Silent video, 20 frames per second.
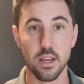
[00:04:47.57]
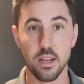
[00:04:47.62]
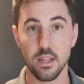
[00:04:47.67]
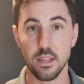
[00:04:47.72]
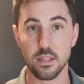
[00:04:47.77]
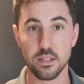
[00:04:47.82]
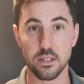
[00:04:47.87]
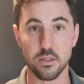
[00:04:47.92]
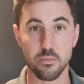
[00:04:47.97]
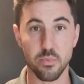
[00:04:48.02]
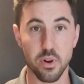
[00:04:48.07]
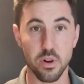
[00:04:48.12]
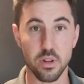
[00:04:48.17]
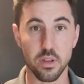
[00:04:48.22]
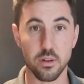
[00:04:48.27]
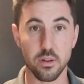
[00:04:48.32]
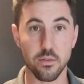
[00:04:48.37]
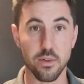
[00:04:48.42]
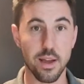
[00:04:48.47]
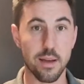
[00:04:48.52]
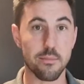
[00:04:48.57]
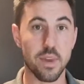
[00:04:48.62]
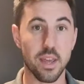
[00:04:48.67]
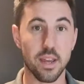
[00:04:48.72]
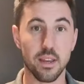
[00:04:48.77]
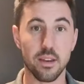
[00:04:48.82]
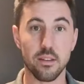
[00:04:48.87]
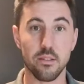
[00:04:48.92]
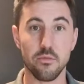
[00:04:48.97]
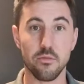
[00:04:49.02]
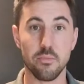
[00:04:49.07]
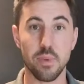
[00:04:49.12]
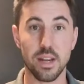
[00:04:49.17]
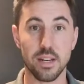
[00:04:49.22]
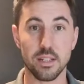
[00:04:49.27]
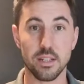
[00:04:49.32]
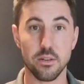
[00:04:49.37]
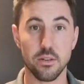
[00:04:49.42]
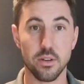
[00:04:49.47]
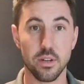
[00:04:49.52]
This is the part of the gram-negative
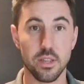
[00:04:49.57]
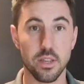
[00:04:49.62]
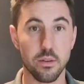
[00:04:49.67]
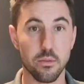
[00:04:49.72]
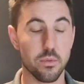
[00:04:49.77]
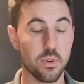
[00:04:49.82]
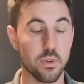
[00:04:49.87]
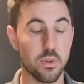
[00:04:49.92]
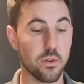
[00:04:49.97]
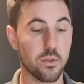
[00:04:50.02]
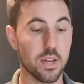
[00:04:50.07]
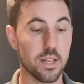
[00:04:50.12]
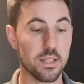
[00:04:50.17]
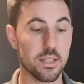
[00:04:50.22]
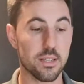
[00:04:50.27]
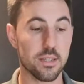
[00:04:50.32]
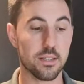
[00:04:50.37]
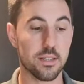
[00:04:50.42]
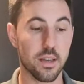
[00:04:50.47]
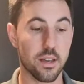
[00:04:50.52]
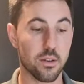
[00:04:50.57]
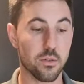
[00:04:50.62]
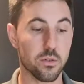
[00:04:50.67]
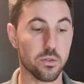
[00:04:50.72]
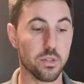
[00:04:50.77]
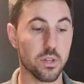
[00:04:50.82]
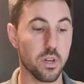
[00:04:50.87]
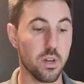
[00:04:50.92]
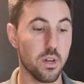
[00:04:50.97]
bacteria that we know gets cycled